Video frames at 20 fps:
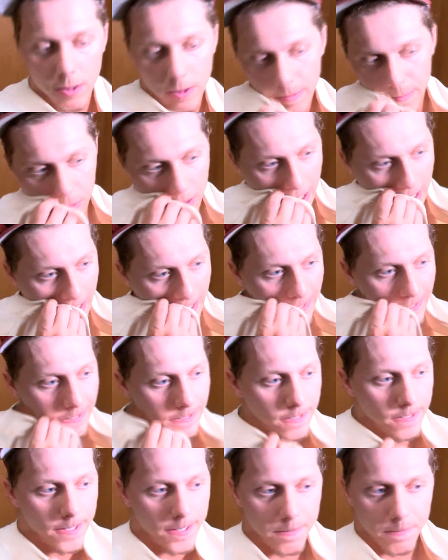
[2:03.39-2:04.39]
I'm not
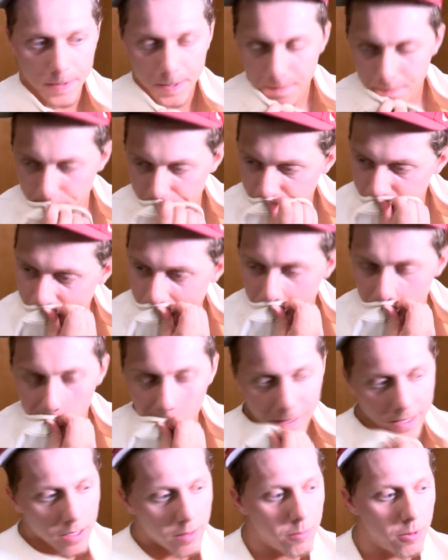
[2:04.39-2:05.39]
answering that, man.
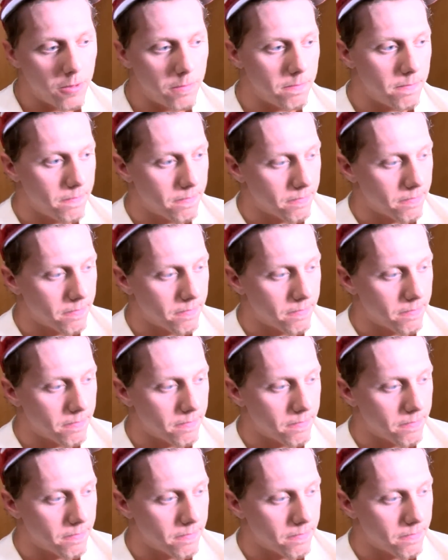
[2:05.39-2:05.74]
Come on.